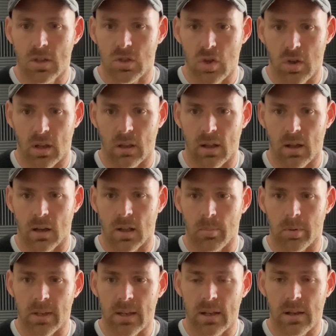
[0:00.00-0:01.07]
So you can click on
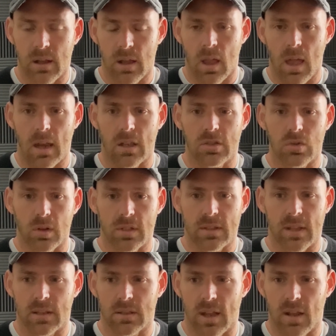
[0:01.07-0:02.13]
completed and it sorts
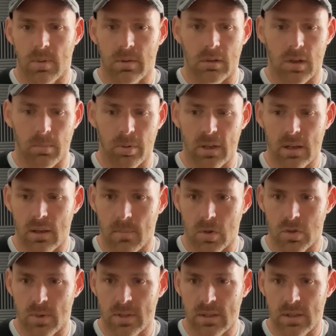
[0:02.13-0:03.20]
things that have been completed
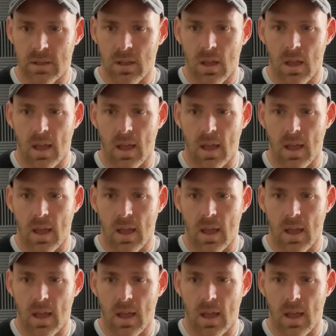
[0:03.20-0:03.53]
most recently.